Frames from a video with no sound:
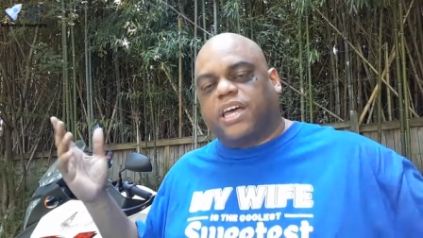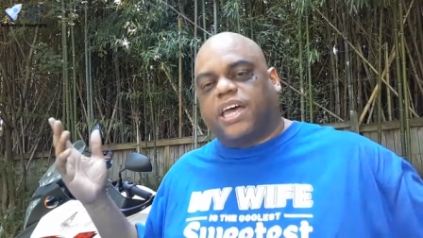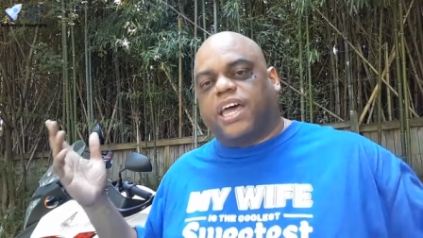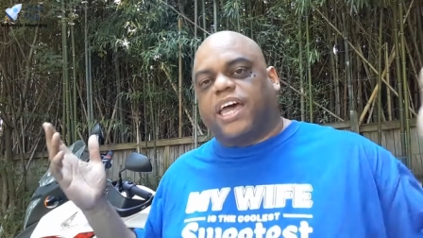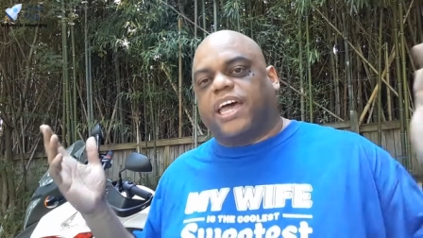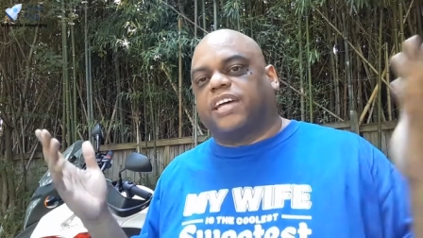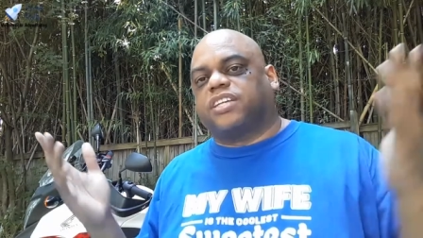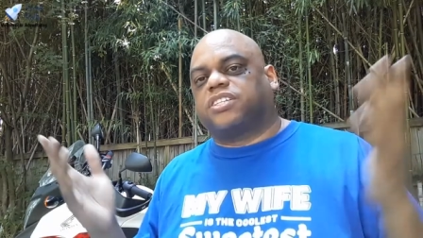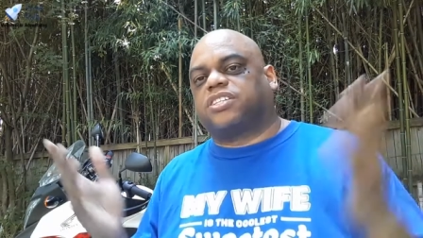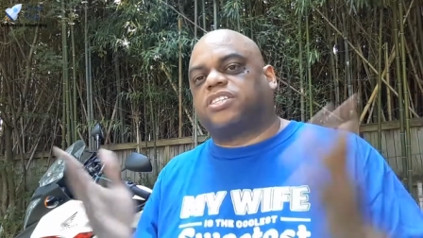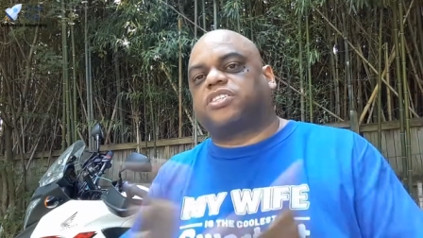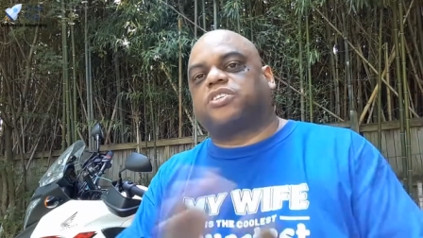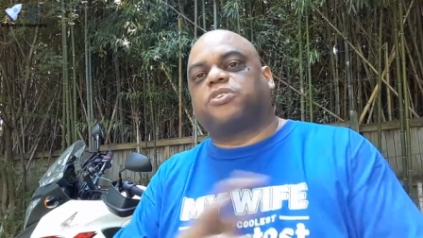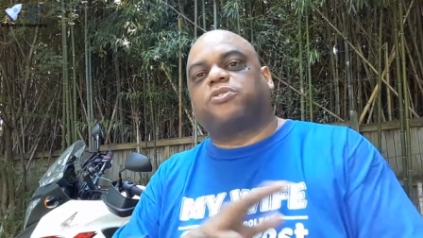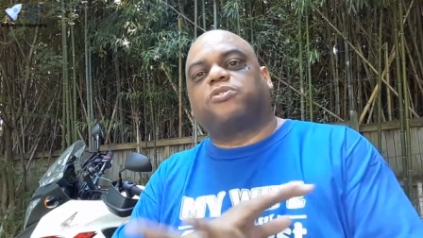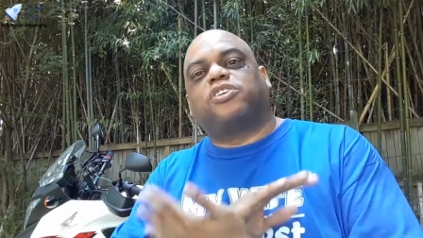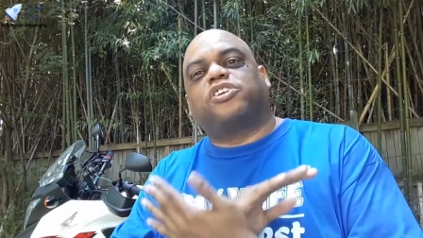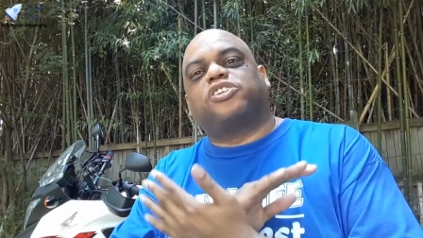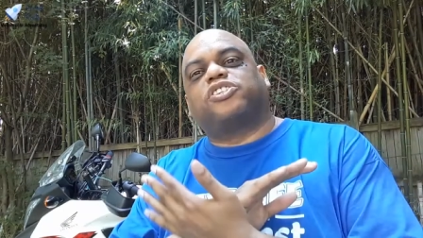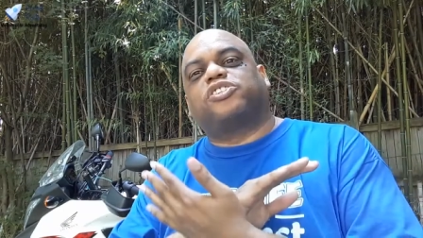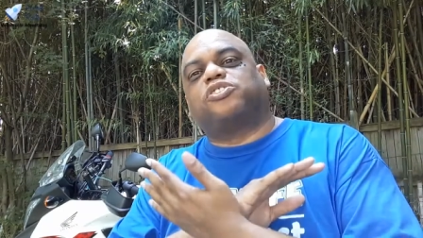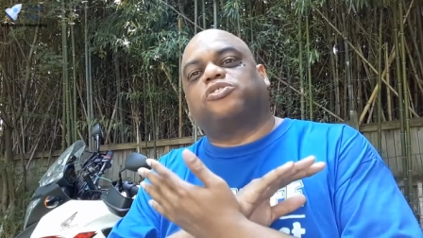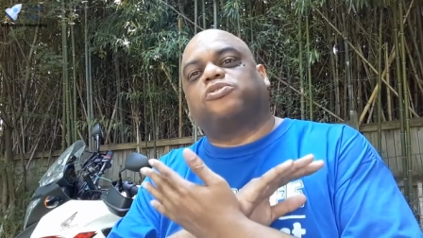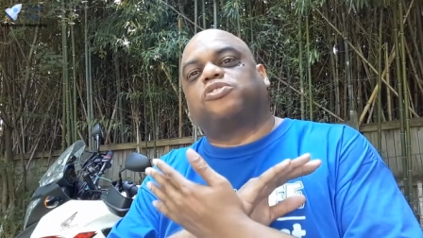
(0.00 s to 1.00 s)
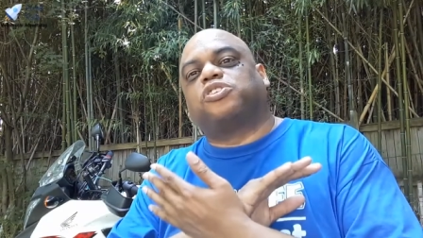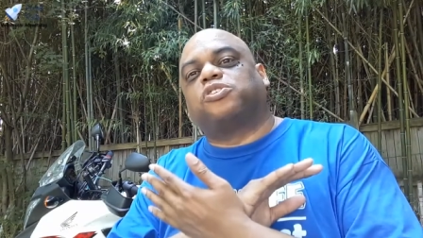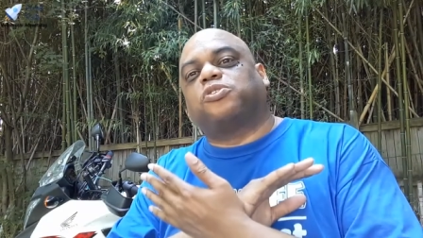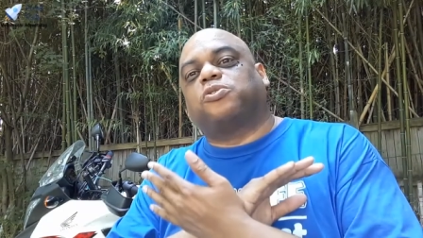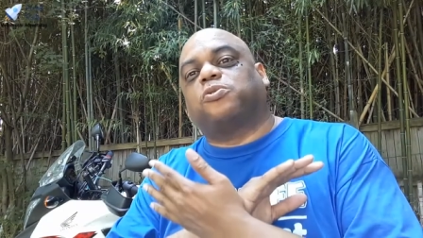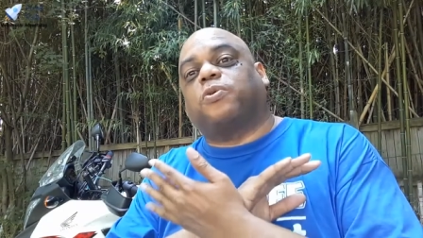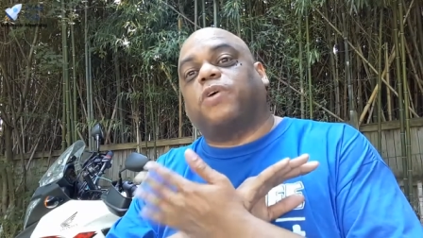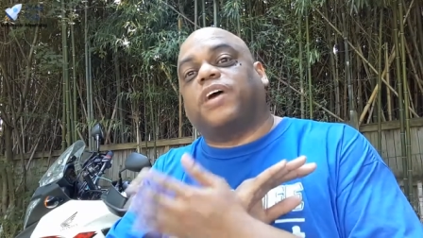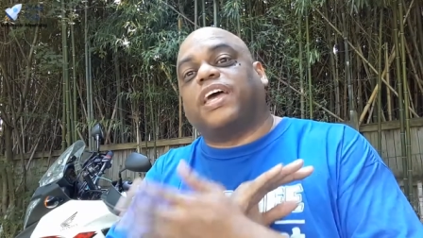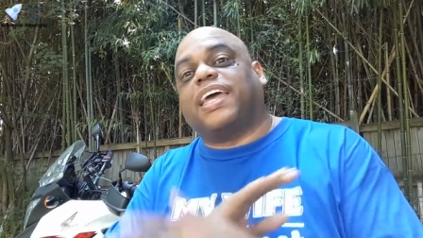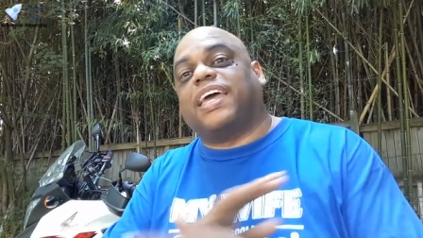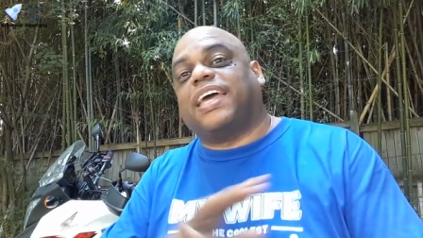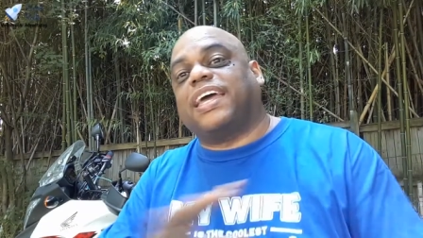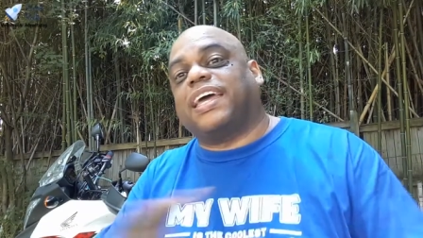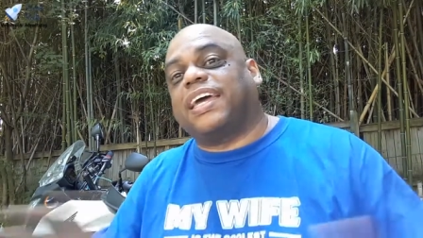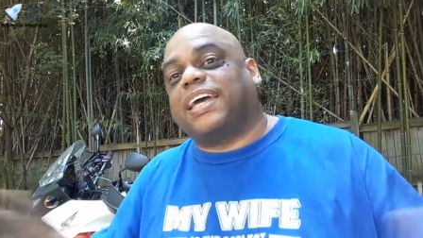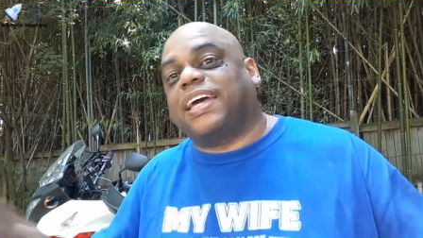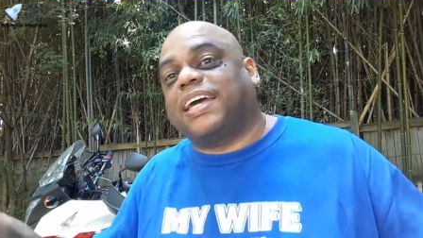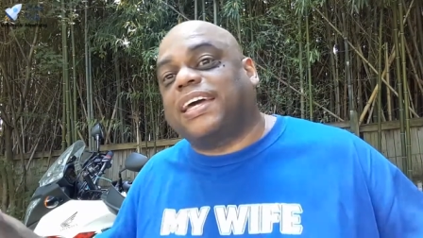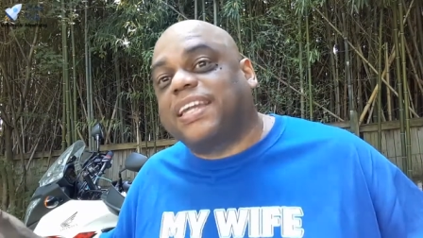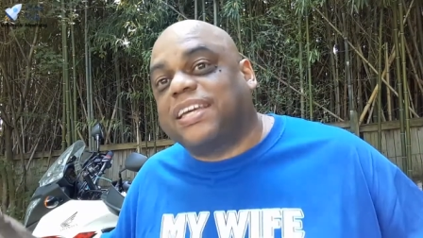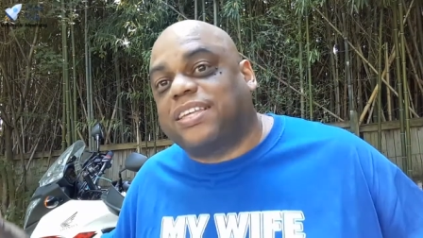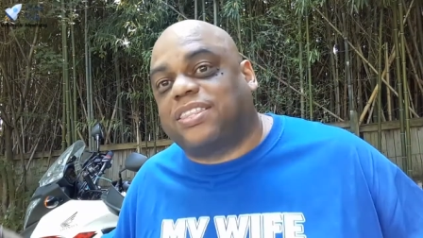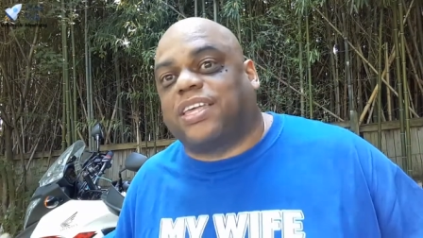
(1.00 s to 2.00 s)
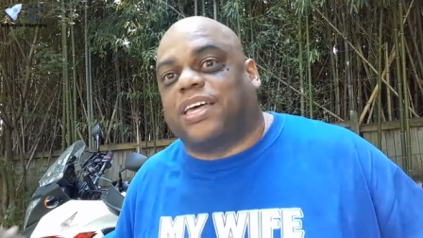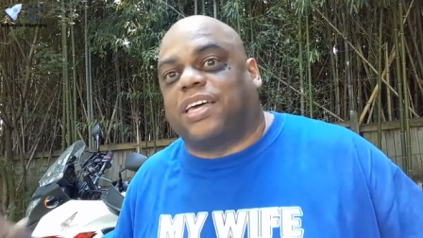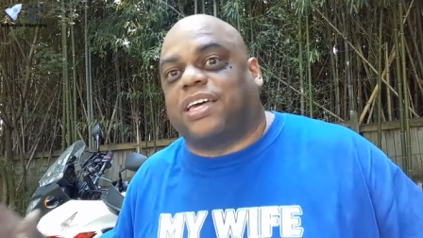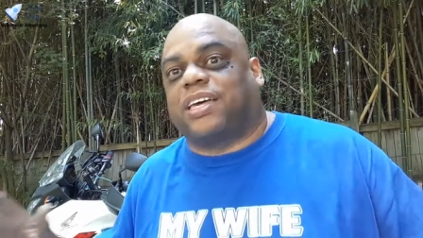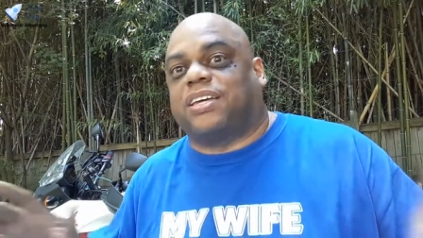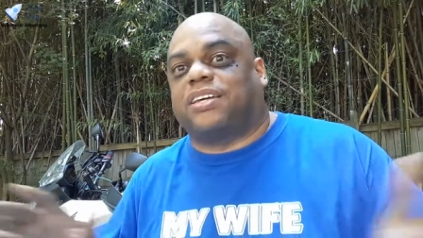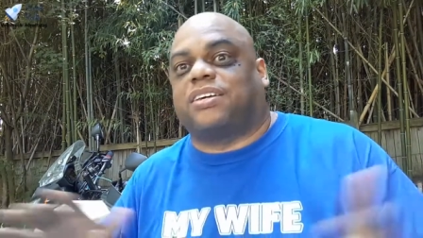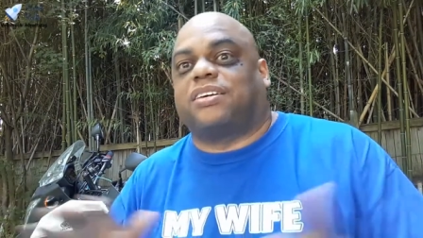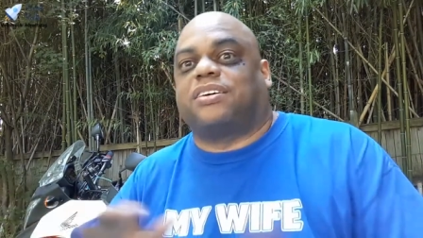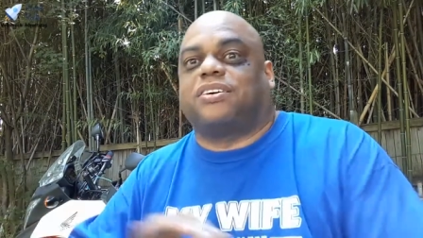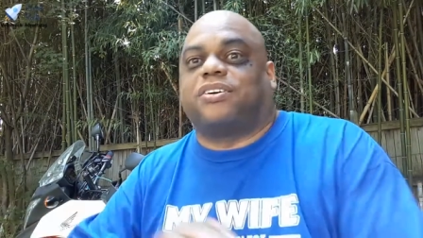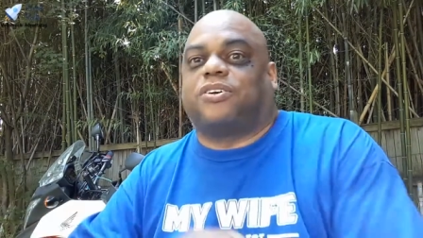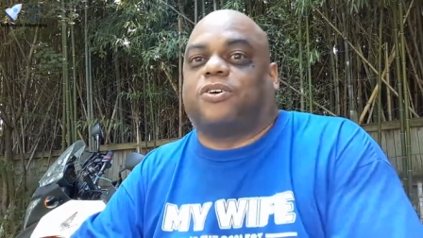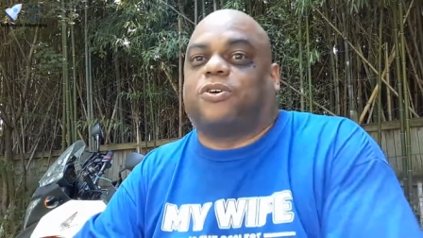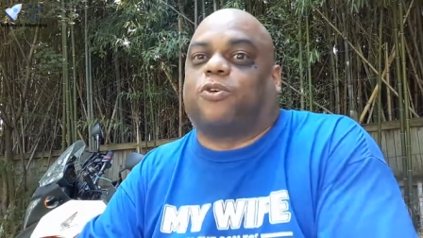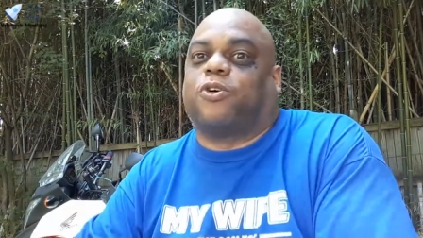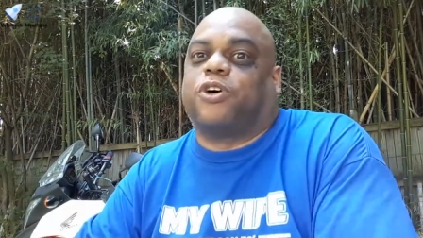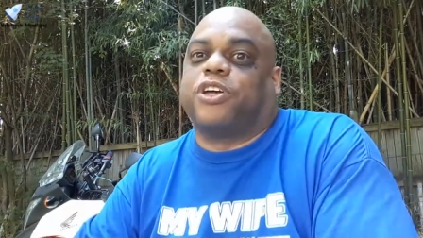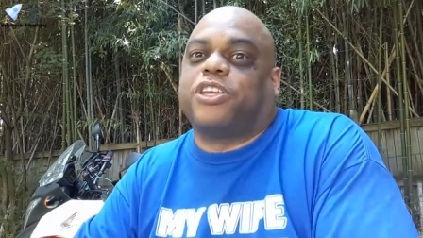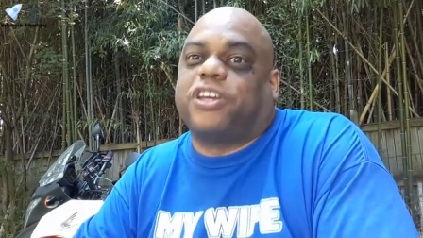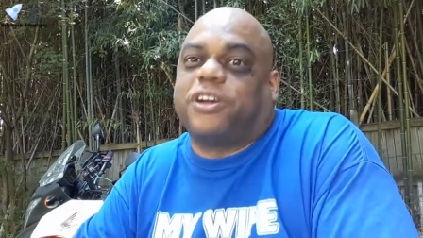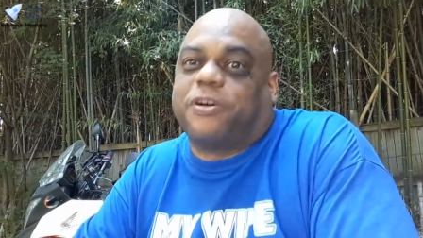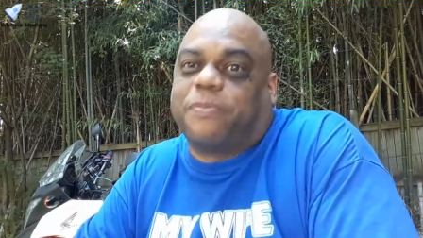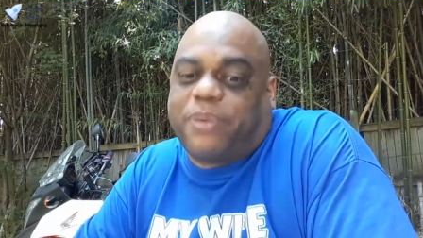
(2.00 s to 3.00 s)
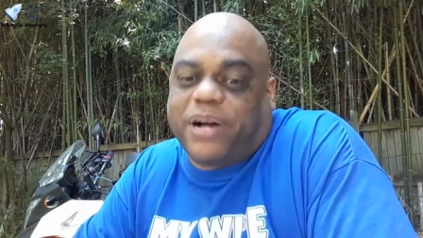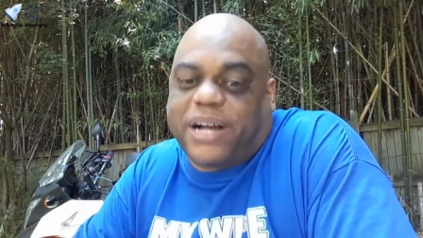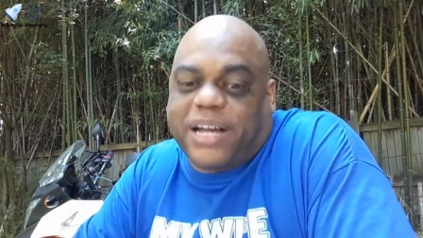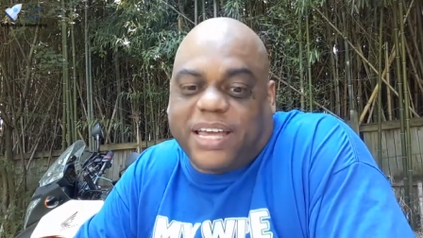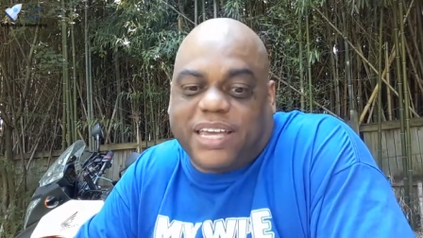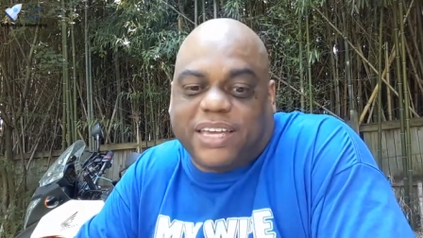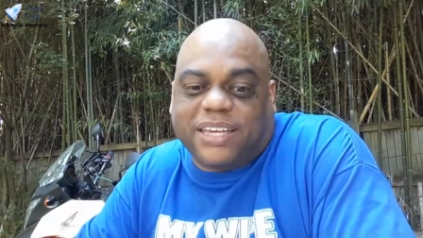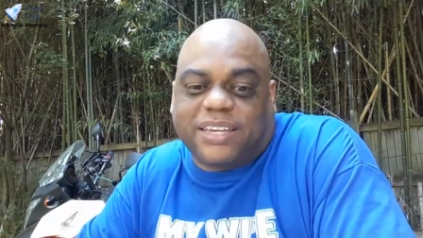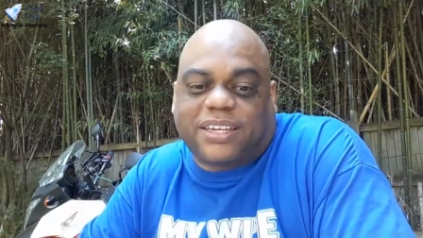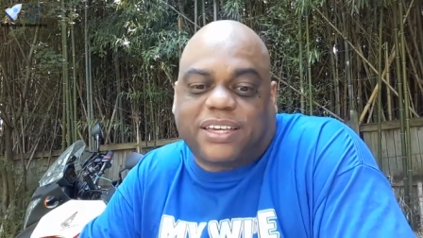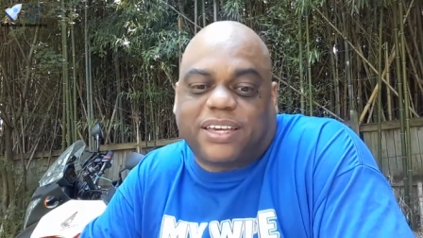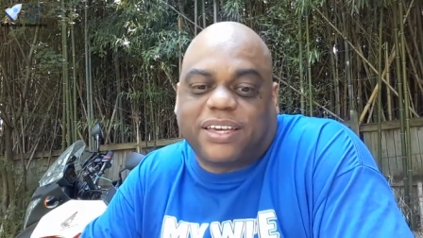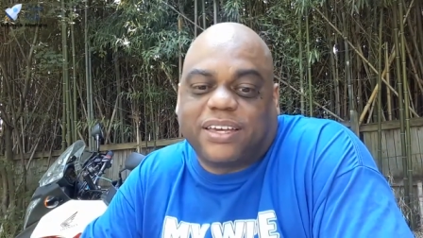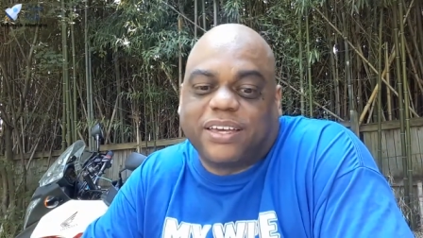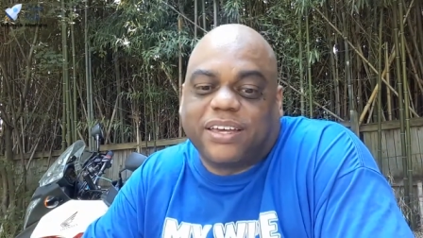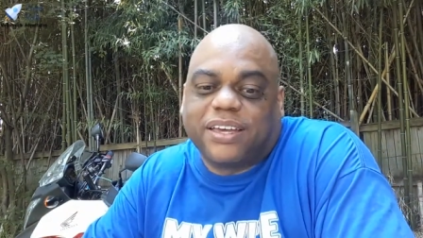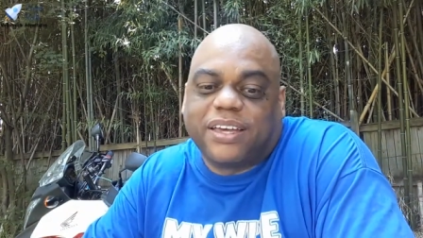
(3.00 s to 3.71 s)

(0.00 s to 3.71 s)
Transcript: As soon as you do anything on your bike,